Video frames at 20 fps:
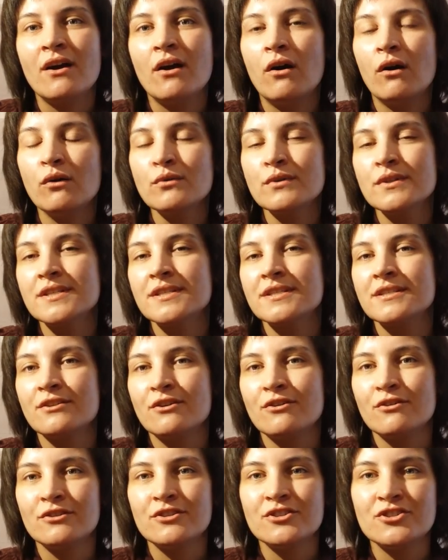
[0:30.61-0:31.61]
all this
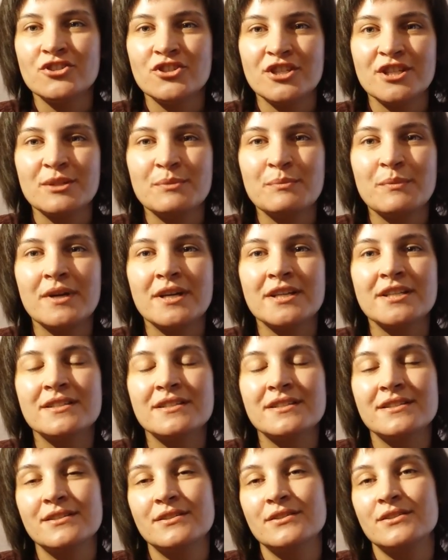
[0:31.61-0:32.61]
knowledge in my
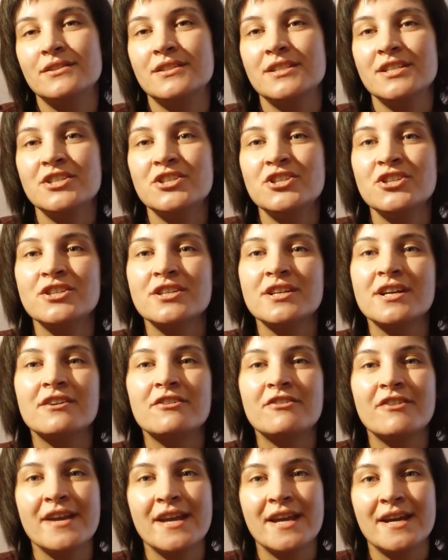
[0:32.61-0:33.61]
teaching
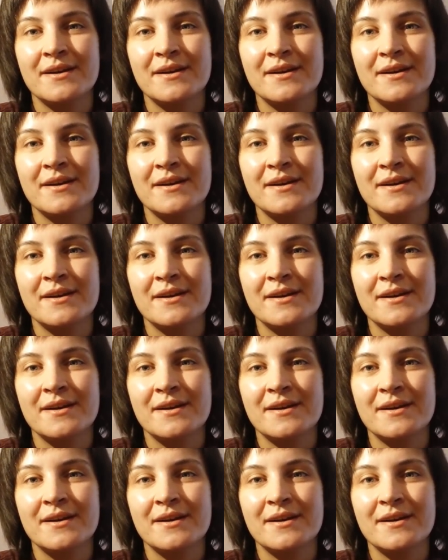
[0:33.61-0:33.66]
career.